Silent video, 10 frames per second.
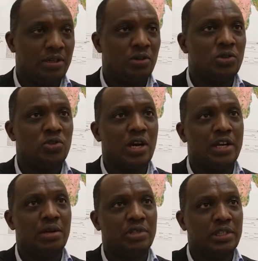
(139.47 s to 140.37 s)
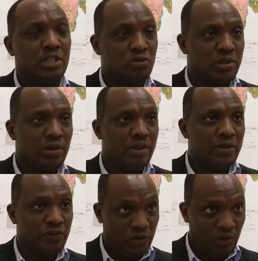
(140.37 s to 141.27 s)
also adopted in
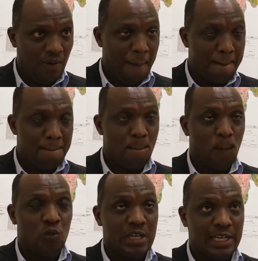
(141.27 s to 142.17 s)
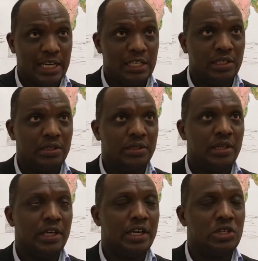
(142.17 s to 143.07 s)
2004, the current
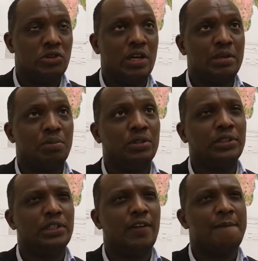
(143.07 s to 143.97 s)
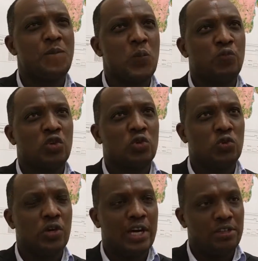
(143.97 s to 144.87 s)
National Land Policy,
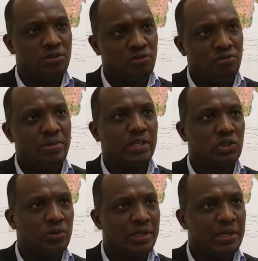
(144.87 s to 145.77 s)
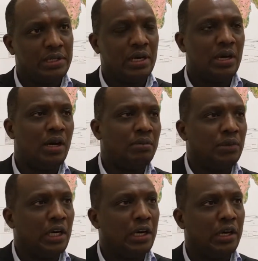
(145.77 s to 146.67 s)
so as to make sure that
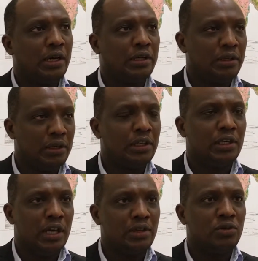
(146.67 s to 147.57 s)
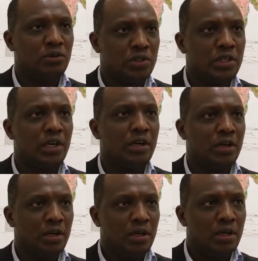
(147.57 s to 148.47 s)
land use
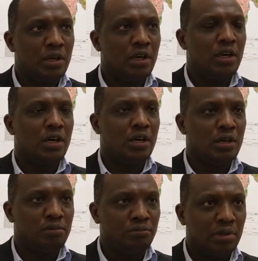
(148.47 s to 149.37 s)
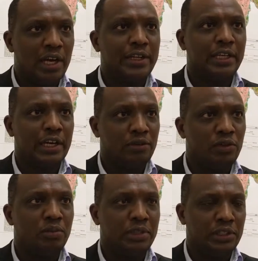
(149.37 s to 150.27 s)
planning and
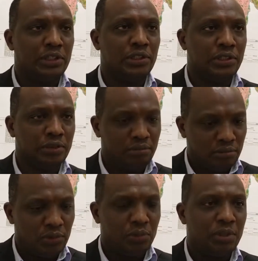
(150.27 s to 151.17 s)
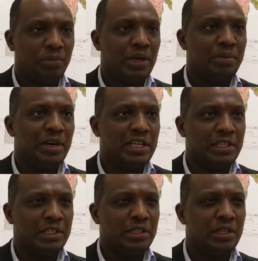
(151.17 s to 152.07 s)
development is properly
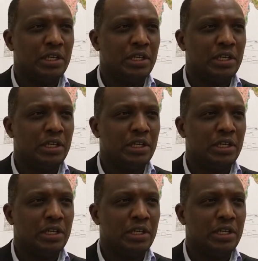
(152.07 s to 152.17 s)
managed.